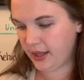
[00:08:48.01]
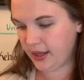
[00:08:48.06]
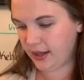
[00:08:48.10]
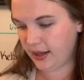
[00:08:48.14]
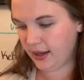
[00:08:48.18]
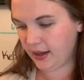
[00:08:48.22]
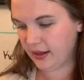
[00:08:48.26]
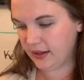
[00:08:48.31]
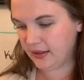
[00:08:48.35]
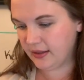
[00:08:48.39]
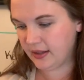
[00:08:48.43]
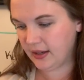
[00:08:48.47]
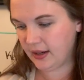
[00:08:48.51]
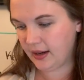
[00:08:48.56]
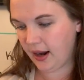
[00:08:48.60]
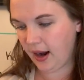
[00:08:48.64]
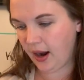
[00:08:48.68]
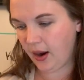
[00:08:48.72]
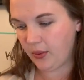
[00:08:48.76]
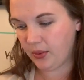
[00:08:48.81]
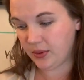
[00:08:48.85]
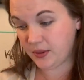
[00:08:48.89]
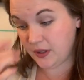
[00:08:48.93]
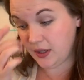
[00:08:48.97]
Kelsey
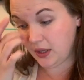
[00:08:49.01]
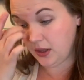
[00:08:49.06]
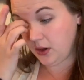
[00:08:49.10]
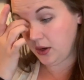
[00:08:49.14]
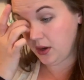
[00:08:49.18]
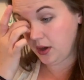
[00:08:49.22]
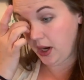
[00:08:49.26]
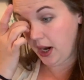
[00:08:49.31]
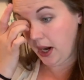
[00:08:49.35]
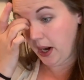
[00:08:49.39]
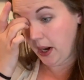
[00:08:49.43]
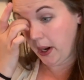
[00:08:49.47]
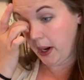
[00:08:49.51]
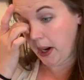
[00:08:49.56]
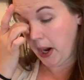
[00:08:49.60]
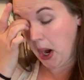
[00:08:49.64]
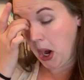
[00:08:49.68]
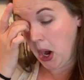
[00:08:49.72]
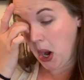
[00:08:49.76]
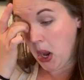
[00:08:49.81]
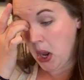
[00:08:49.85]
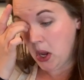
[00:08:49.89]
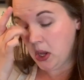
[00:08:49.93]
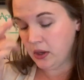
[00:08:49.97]
got was in her hair.
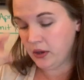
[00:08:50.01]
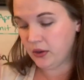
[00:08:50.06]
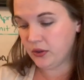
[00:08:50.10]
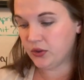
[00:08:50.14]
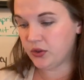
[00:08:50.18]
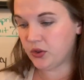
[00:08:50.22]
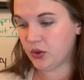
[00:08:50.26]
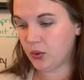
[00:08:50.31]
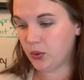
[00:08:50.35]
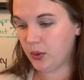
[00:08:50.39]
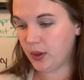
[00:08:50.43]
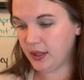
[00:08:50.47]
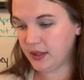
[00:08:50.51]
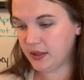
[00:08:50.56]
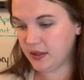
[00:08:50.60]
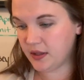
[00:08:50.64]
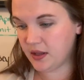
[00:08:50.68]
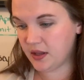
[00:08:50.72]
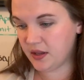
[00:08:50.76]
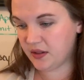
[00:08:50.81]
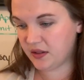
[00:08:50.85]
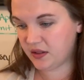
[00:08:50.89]
So what's the